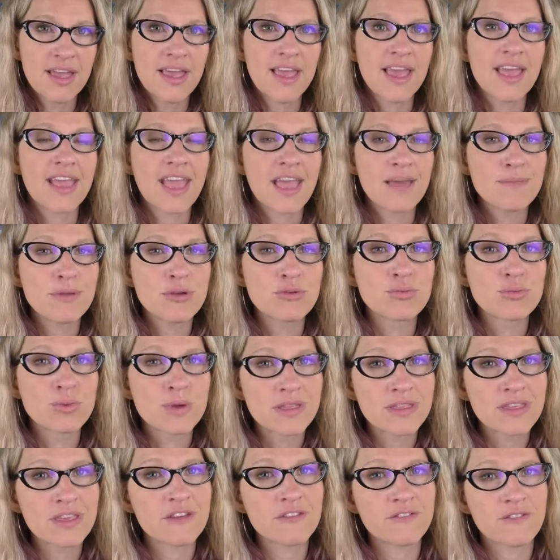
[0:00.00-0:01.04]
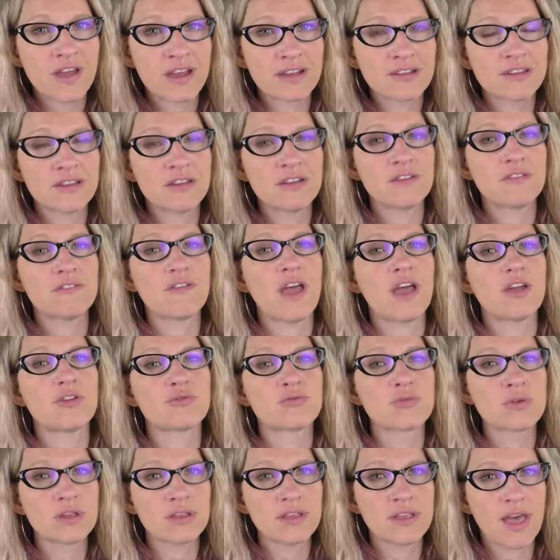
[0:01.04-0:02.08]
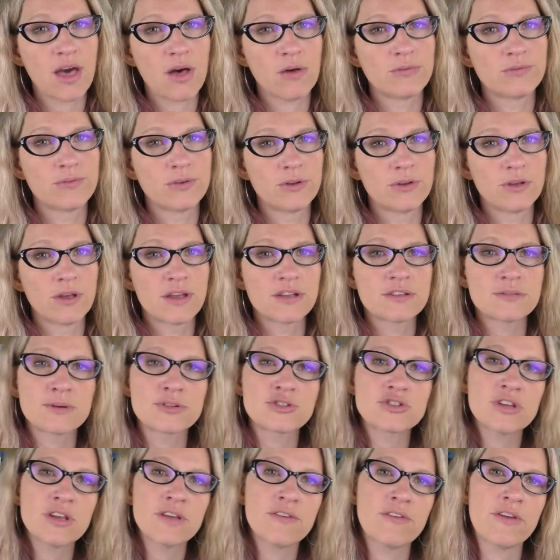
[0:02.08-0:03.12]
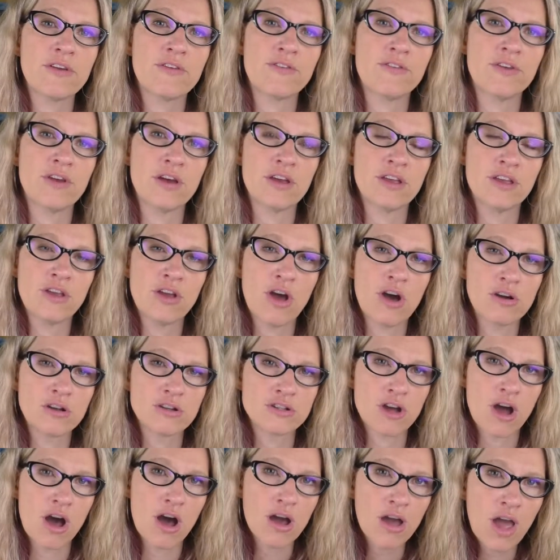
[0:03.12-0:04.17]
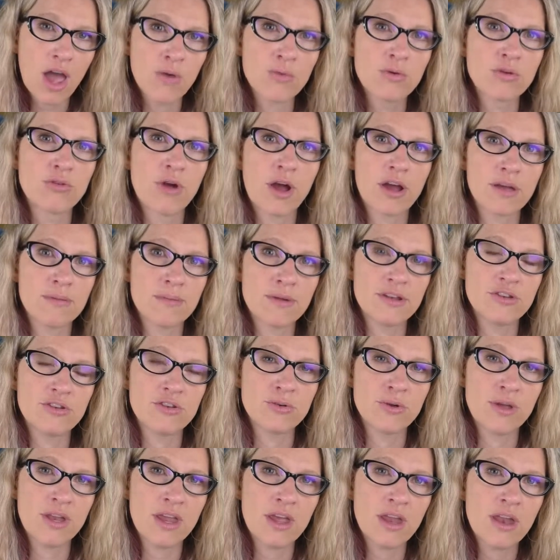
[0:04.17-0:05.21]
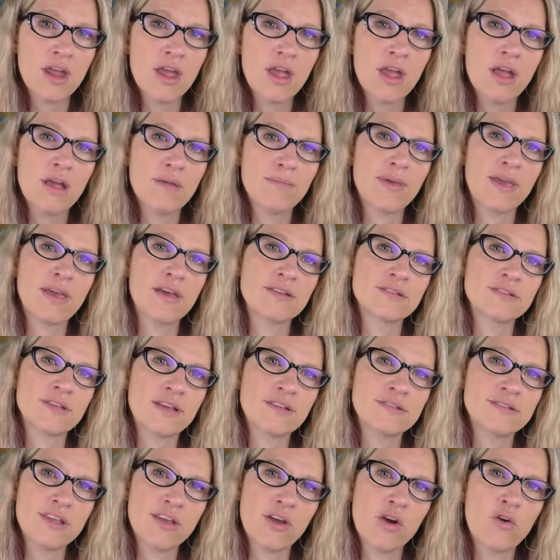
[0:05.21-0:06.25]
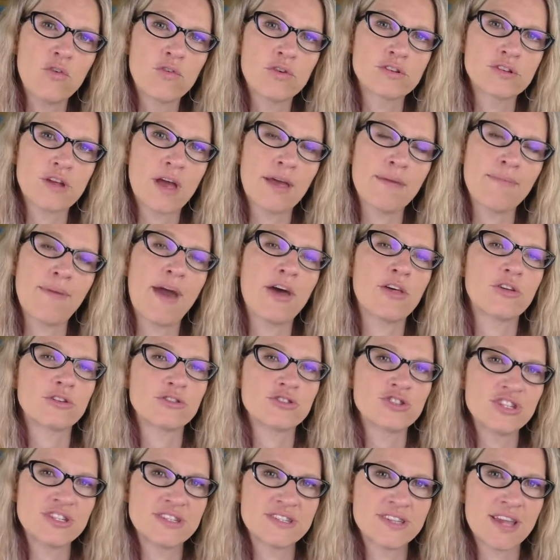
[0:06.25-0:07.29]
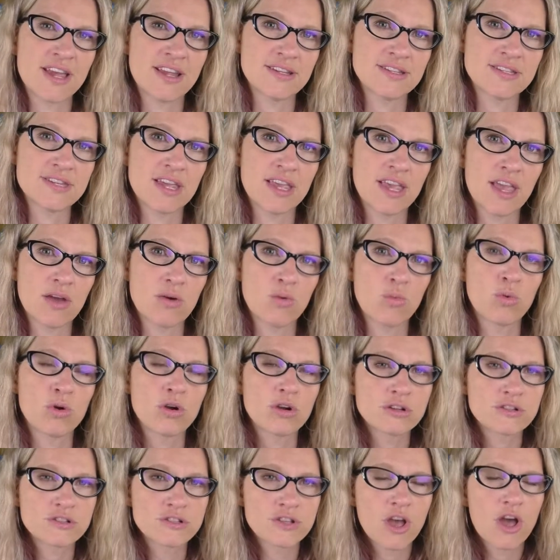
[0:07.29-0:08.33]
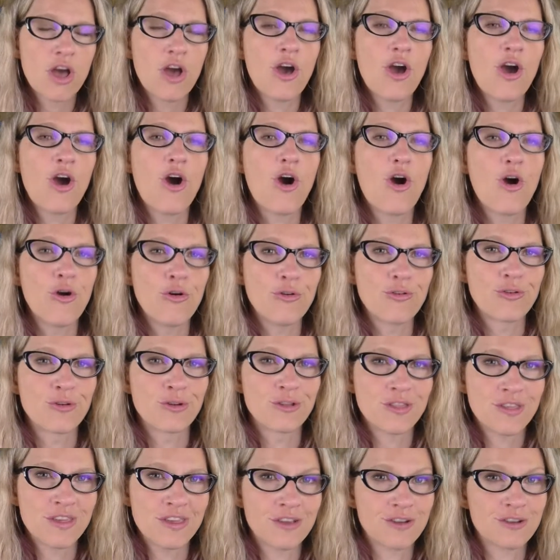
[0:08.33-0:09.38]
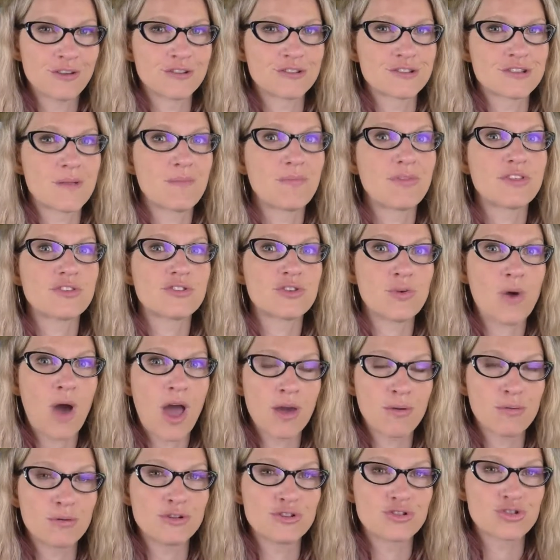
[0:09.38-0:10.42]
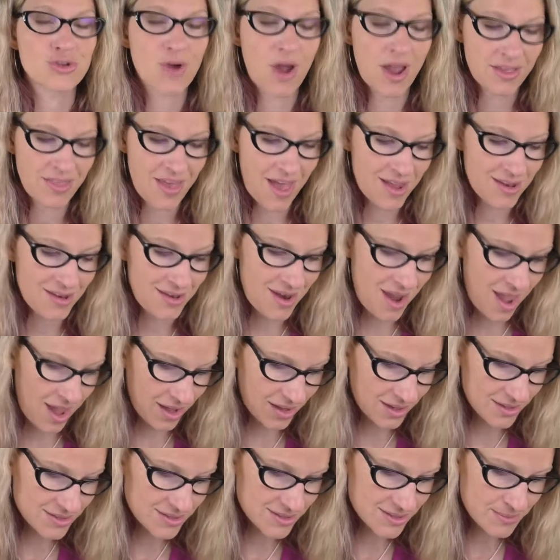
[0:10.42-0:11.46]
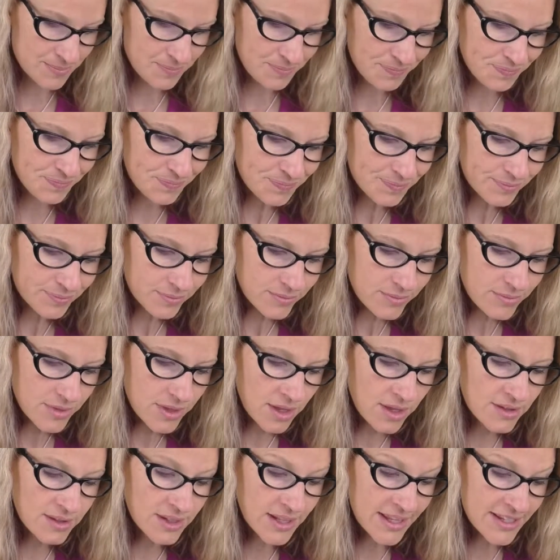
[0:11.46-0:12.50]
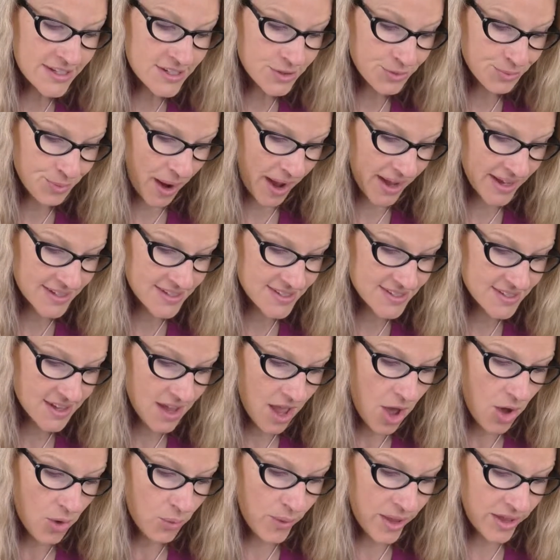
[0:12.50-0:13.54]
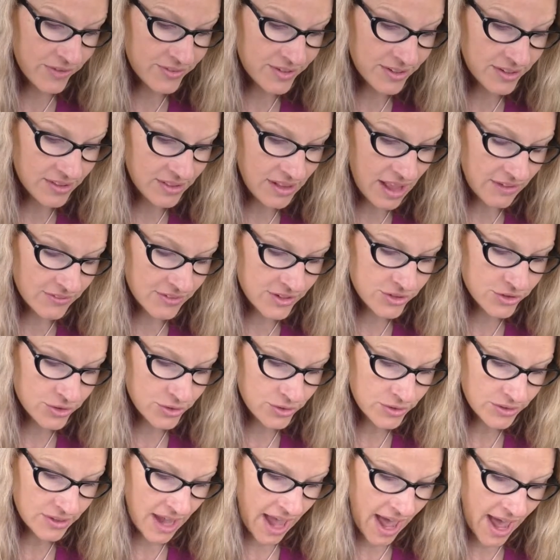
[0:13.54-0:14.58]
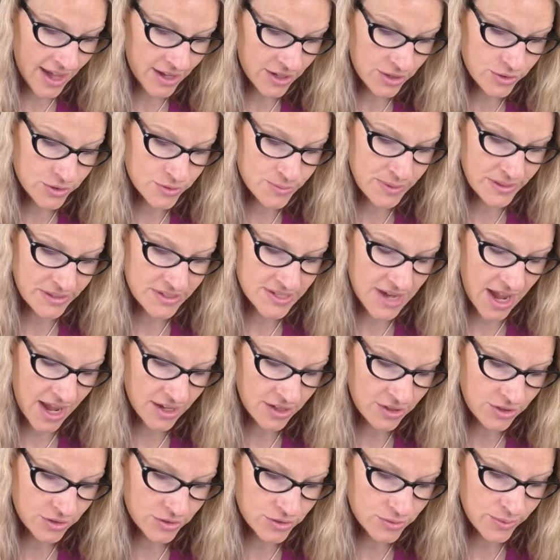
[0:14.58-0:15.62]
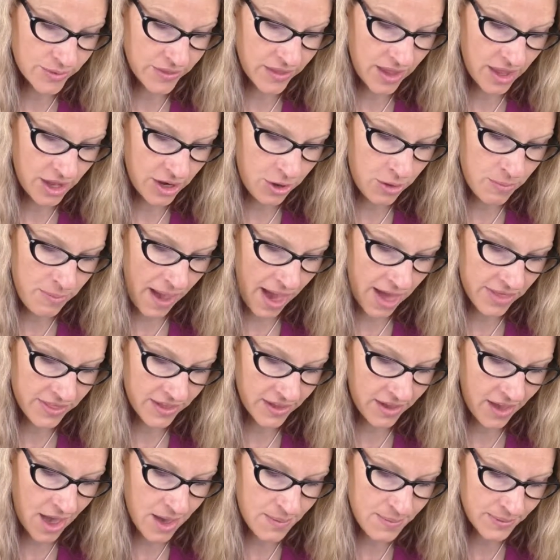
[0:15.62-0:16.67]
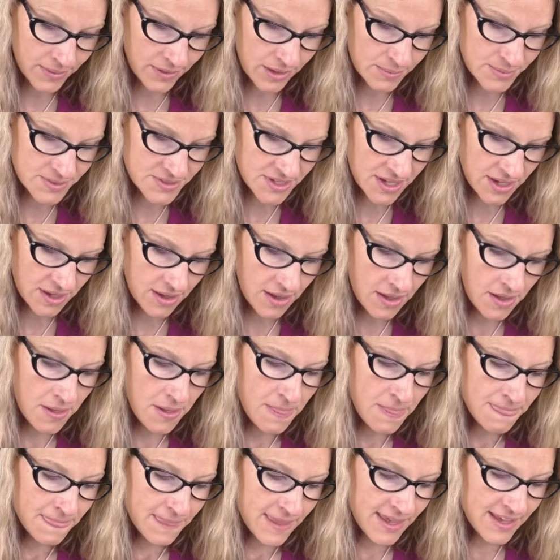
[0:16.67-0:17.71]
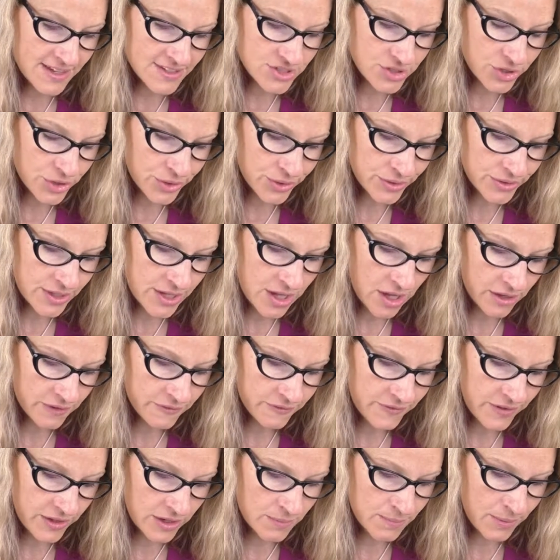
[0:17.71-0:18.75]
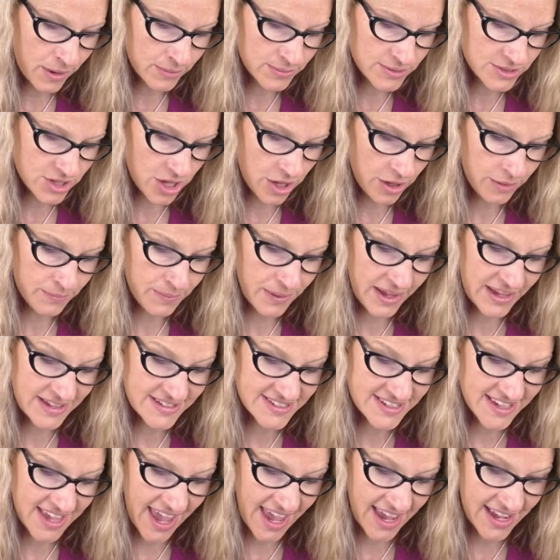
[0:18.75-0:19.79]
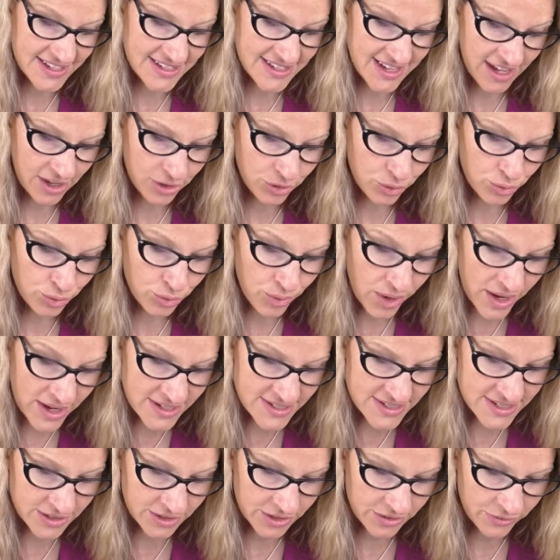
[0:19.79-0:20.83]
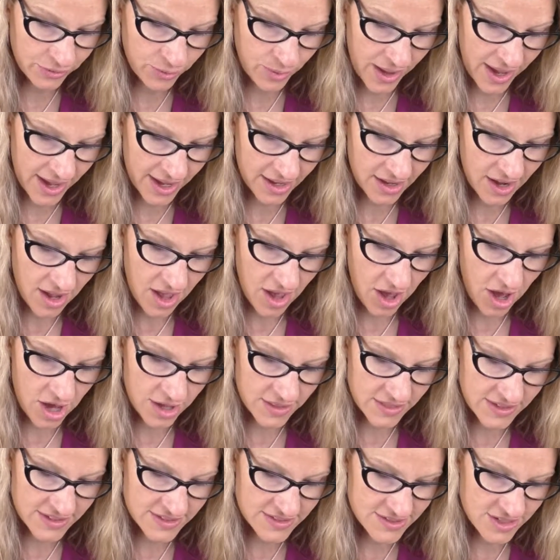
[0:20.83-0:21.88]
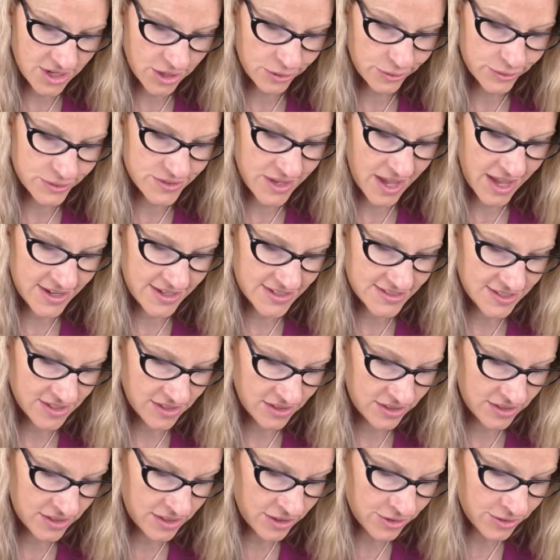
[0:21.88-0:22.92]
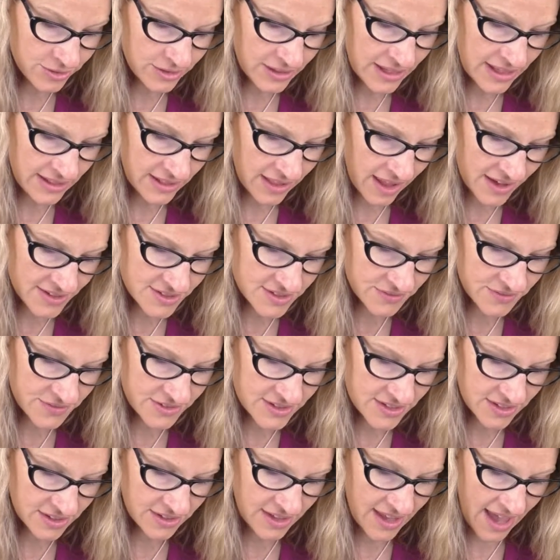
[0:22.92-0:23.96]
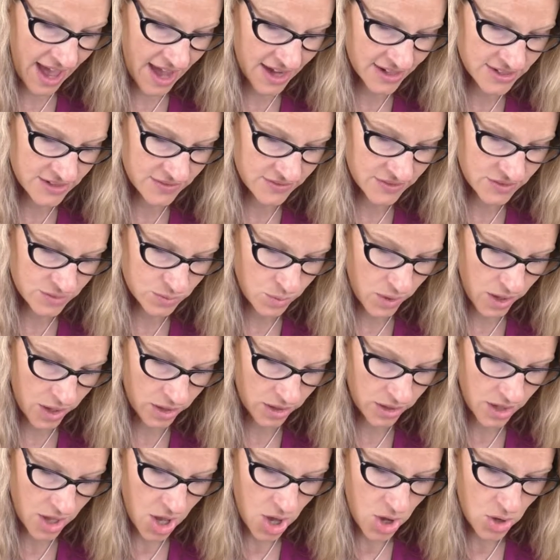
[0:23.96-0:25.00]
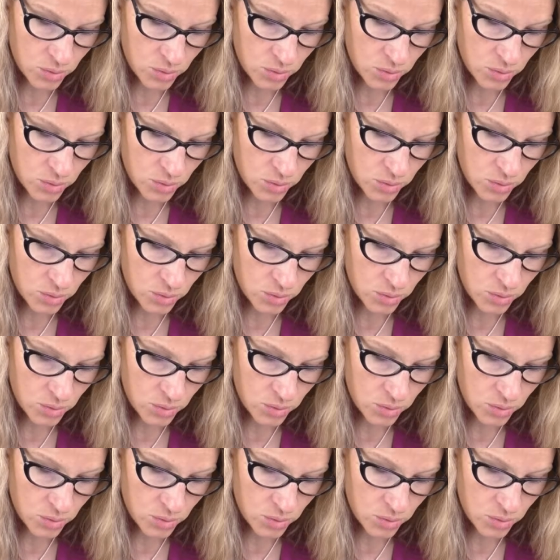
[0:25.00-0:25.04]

It can be really effective and really helpful, especially if you have a young dog. I would recommend doing it because I see over time allergies tend to get worse over the years, so I would try that next. Linda writes, we have an 11-year-old cat who's been diagnosed with idiopathic epilepsy. He is currently on phenobarbital, but has gained a great deal of weight on this dose and is clearly less physically active as well.